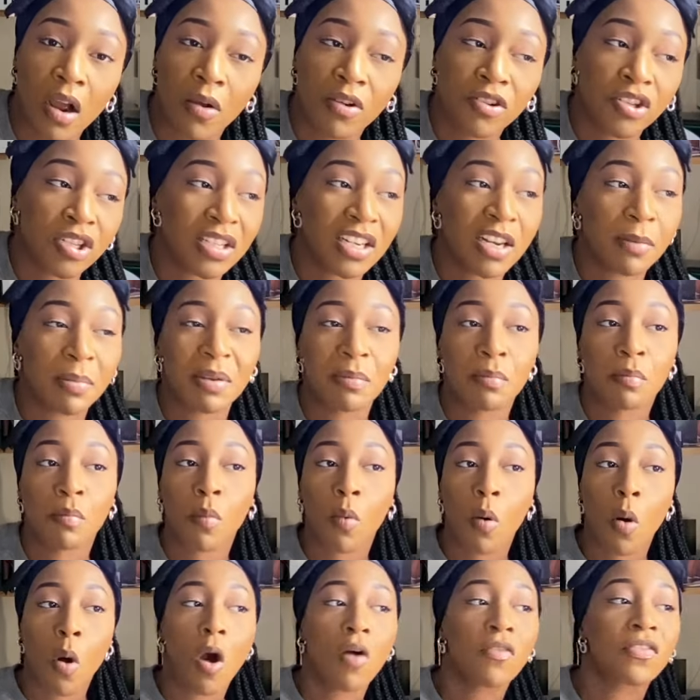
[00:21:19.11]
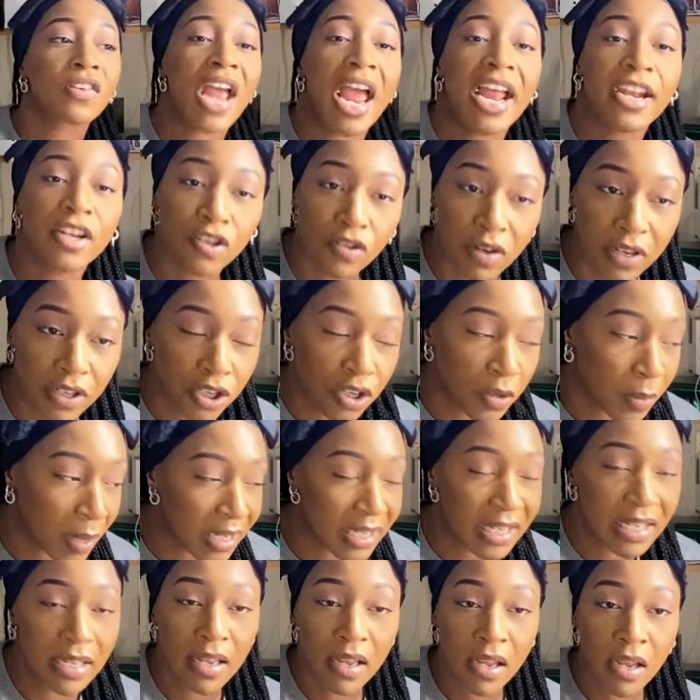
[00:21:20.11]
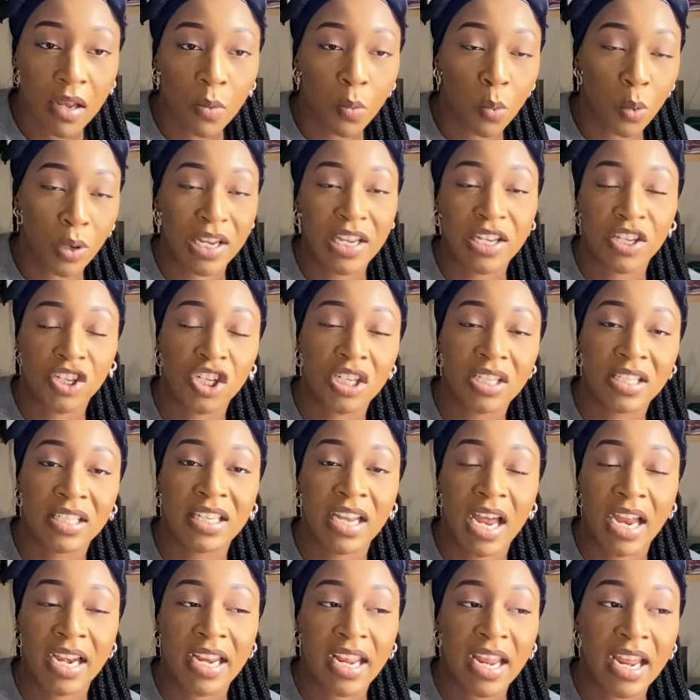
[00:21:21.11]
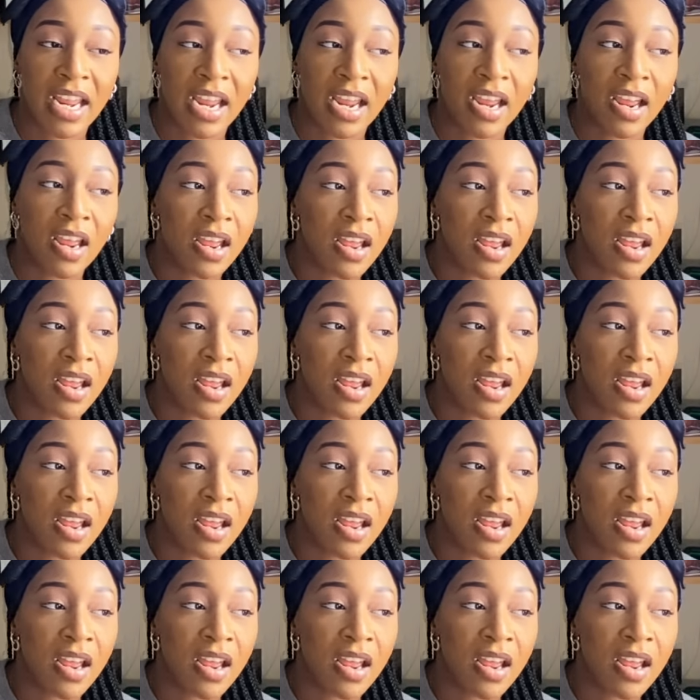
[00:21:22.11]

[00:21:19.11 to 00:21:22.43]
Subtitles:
It's just going to be more of Kendrick doing what he's just done here.